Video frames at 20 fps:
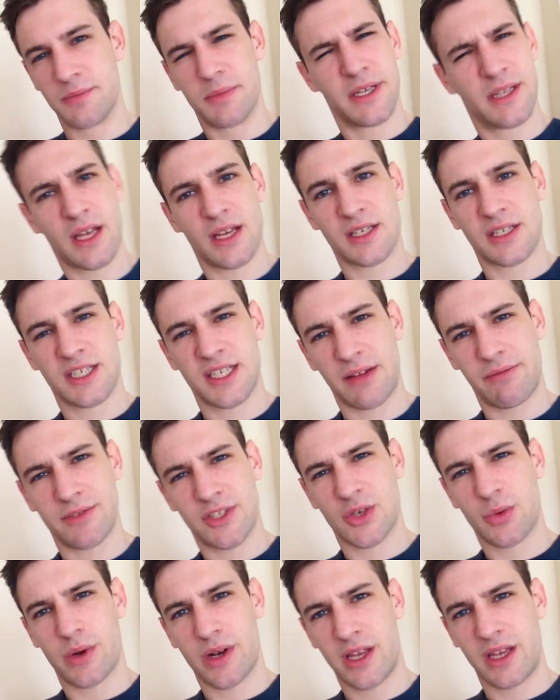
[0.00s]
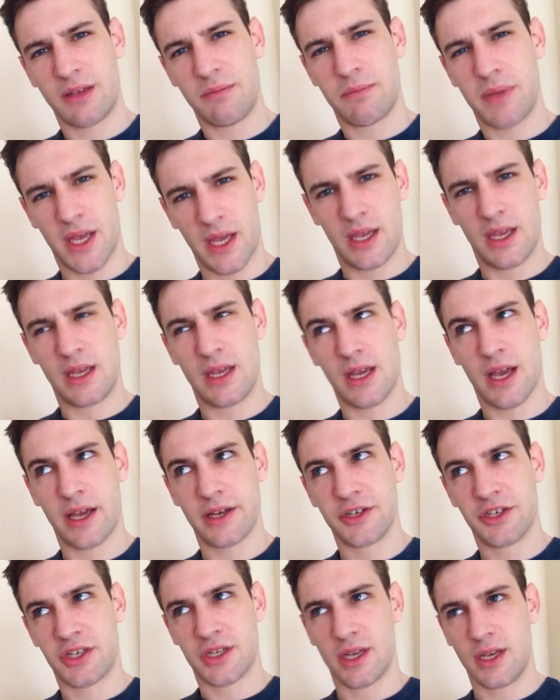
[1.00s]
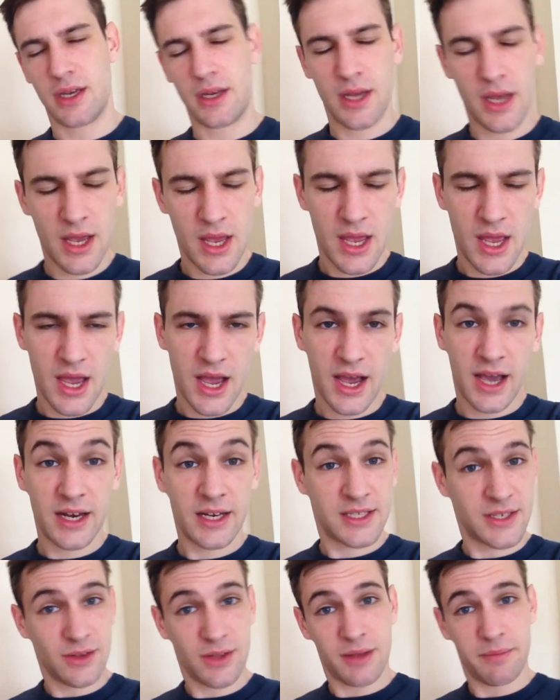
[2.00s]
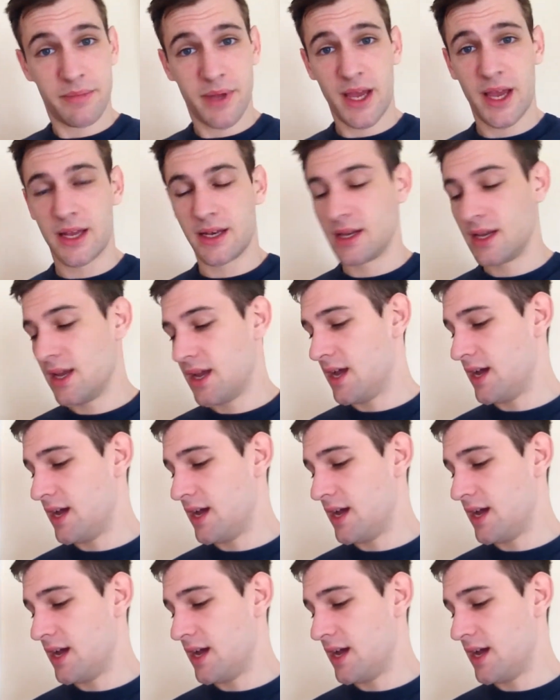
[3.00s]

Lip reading: but it does 720p HD, and it's not that bad.